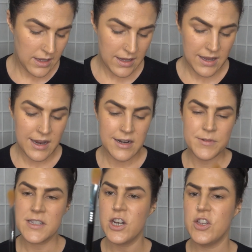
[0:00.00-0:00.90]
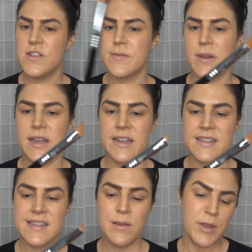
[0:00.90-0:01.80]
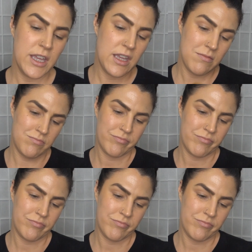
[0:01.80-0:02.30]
And I'm just gonna use my Sigma